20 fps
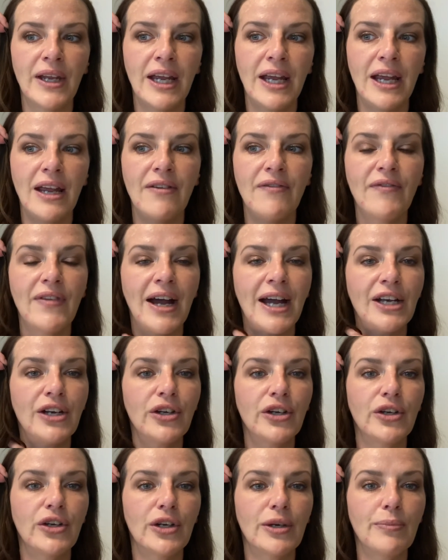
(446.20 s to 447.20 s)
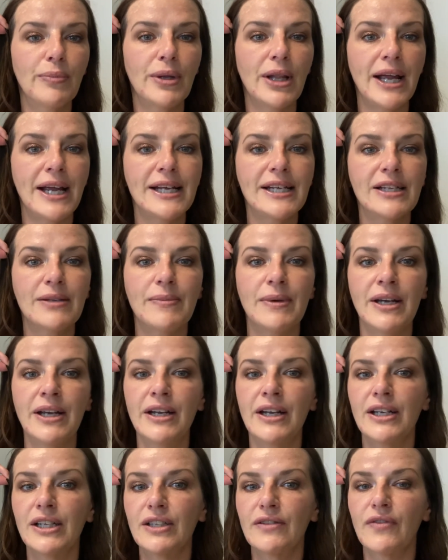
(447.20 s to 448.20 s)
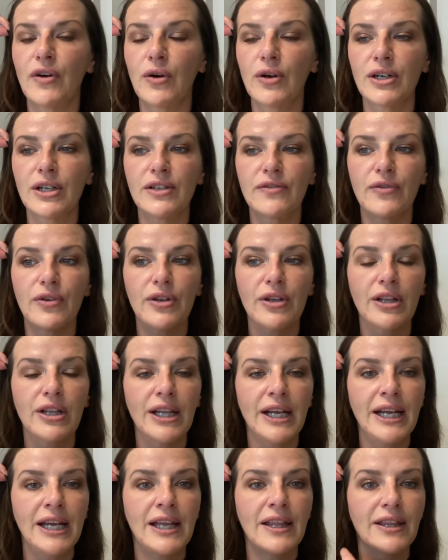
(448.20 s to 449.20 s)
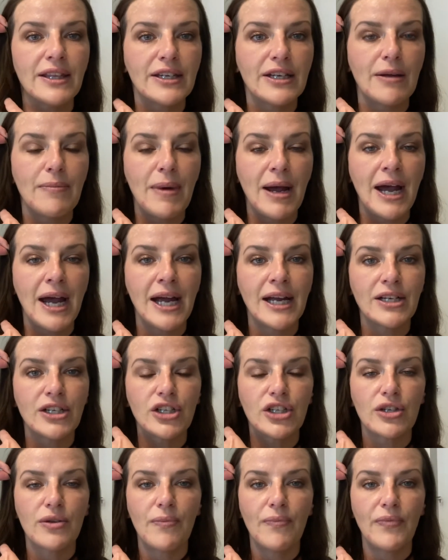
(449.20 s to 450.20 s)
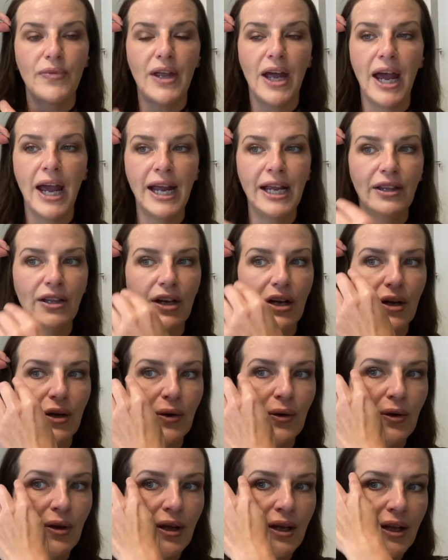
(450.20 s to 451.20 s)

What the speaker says: and find a good placement as far as for the length to match the halo.